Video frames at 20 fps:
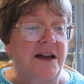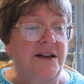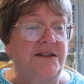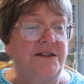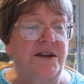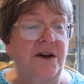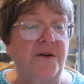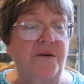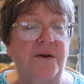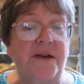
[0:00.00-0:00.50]

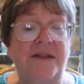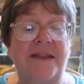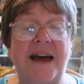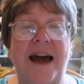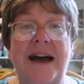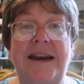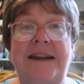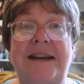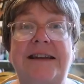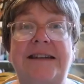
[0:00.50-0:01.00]
So
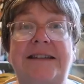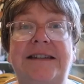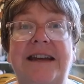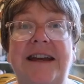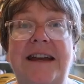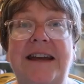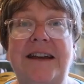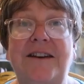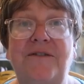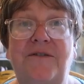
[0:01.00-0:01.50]
that is
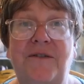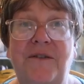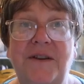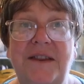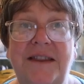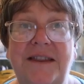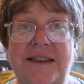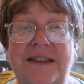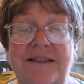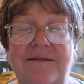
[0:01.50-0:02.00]
it
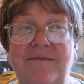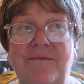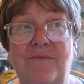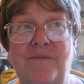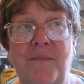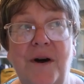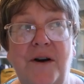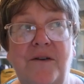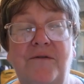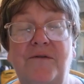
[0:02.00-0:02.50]
for,
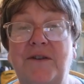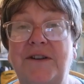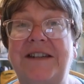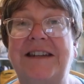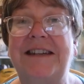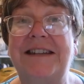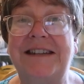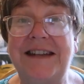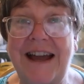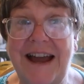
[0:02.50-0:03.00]
well, for
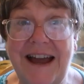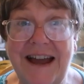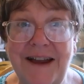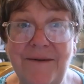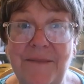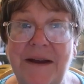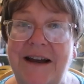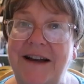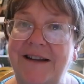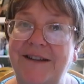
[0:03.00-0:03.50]
today,
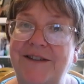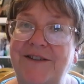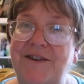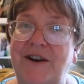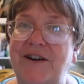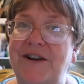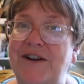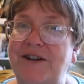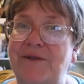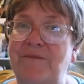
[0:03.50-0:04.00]
because
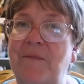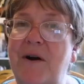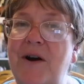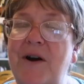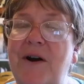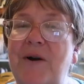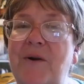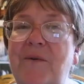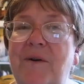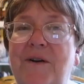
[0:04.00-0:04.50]
starting
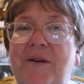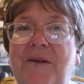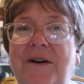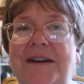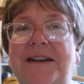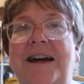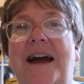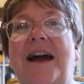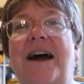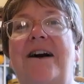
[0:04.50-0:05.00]
tomorrow, we're
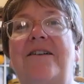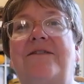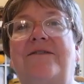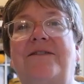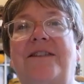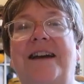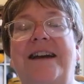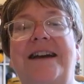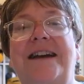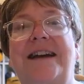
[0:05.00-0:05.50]
going to
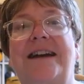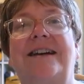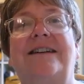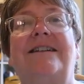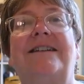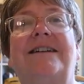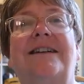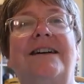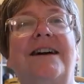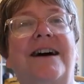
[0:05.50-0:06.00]
have like
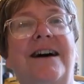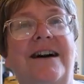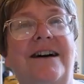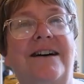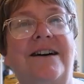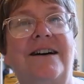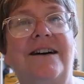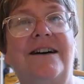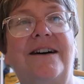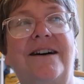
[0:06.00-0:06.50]

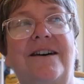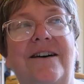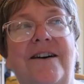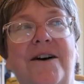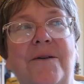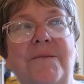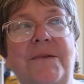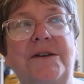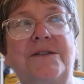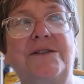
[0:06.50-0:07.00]

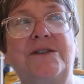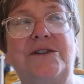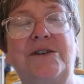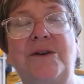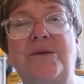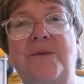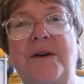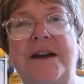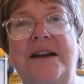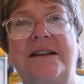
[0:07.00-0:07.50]
almost
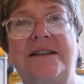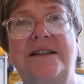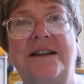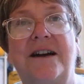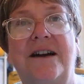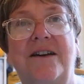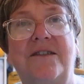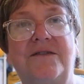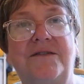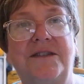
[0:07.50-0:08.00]
two weeks
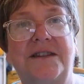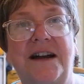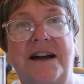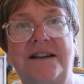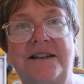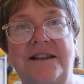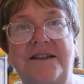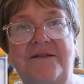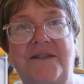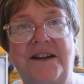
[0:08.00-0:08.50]
of
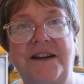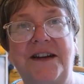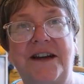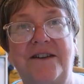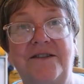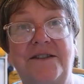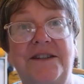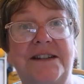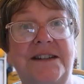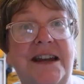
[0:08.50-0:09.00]
solid
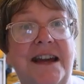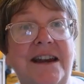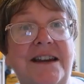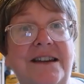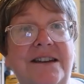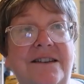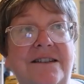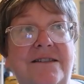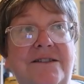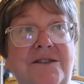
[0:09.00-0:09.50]
videos
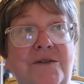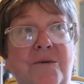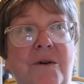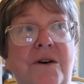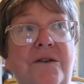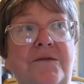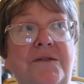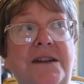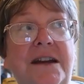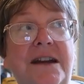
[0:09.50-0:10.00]
10
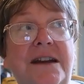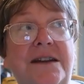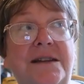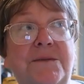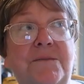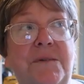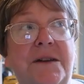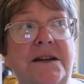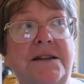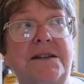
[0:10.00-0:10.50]
12
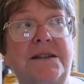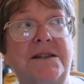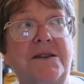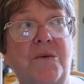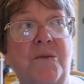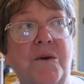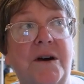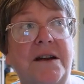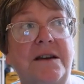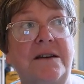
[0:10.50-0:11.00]
days plus
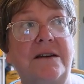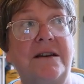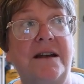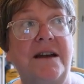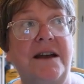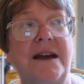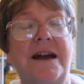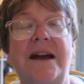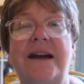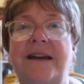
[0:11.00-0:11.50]
the one
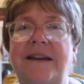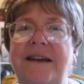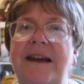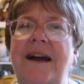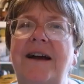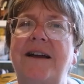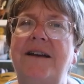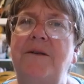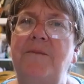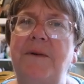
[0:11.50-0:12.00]

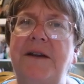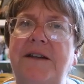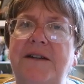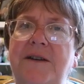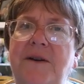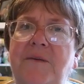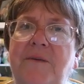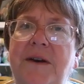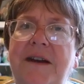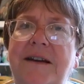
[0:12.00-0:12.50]
yeah it'll be
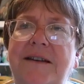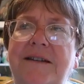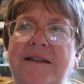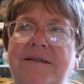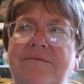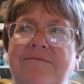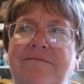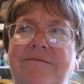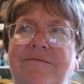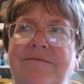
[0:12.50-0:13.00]
two
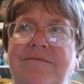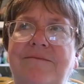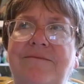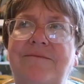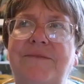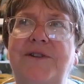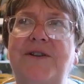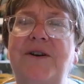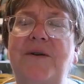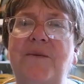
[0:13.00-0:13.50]
weeks
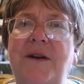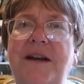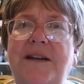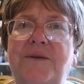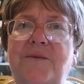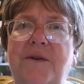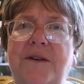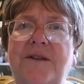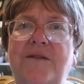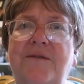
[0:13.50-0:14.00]
two
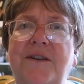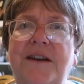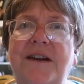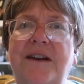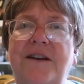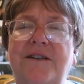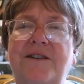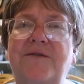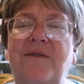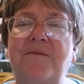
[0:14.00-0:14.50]
weeks worth of
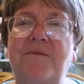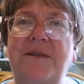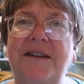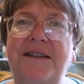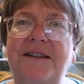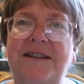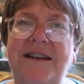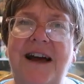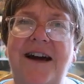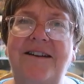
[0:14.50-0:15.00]
videos from
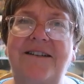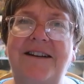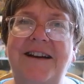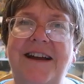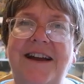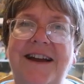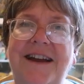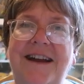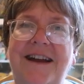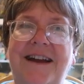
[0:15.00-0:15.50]
this
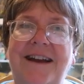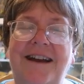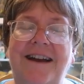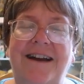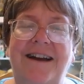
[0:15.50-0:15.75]
Saturday